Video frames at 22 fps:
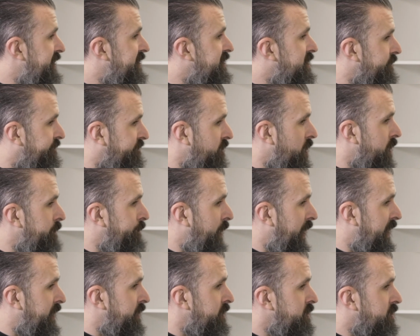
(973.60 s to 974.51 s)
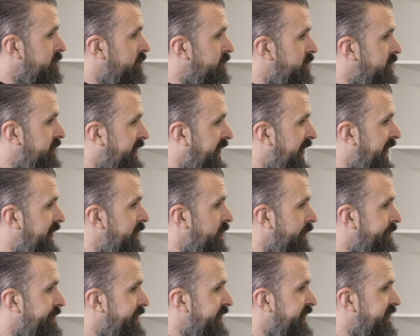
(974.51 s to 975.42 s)
It's the fine balance, because again,
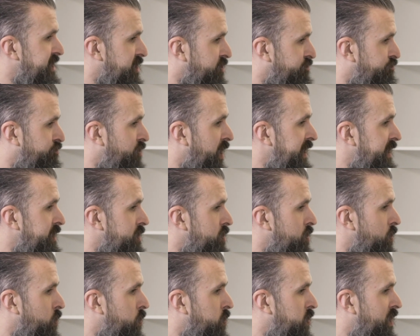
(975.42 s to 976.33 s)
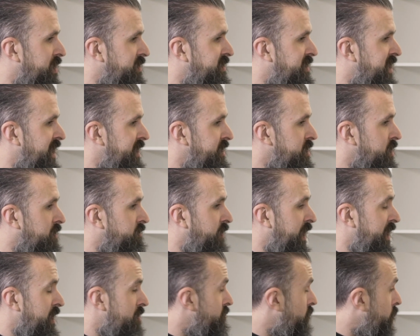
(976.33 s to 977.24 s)
I think it's great that there's a
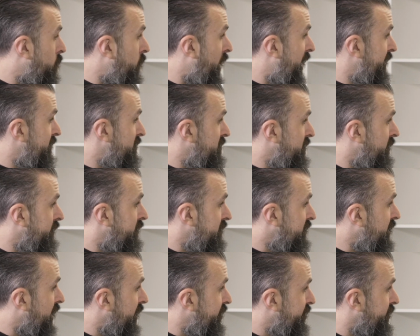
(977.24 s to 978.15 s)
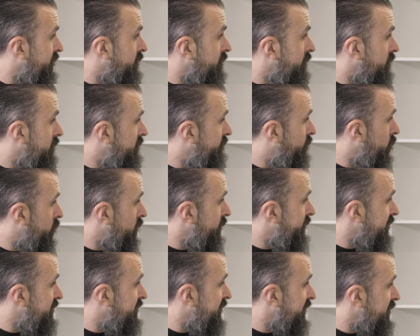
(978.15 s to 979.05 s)
greater awareness and discussion of all
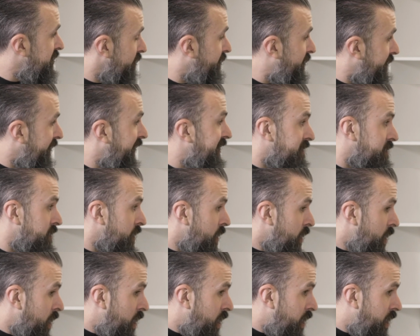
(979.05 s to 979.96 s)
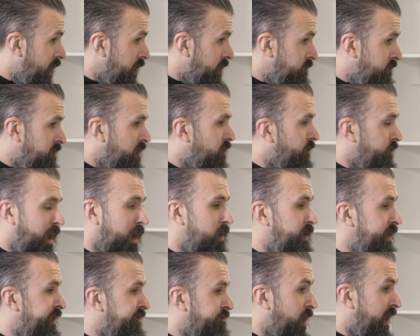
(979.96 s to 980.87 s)
of these things. I think that's not
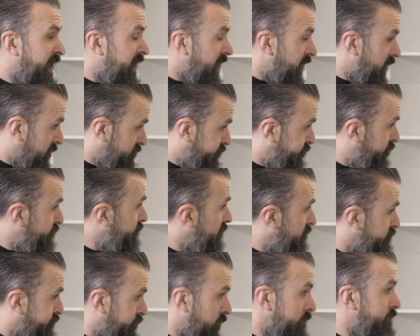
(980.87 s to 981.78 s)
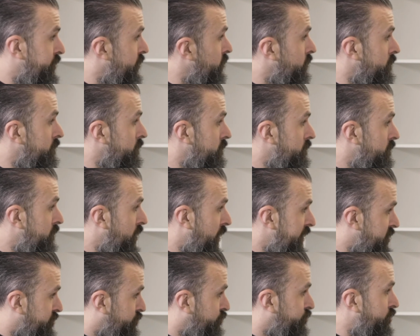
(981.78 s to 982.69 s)
only great, crucial.
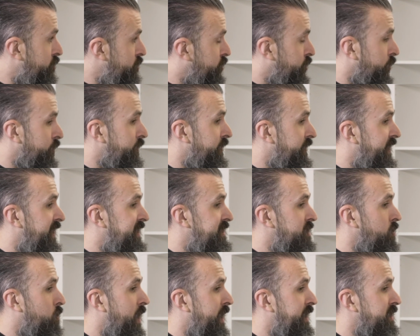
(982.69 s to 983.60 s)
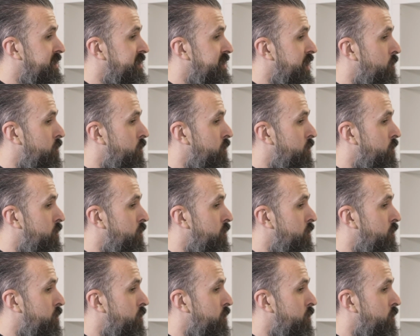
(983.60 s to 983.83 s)
Like, it's crucial that there's awareness.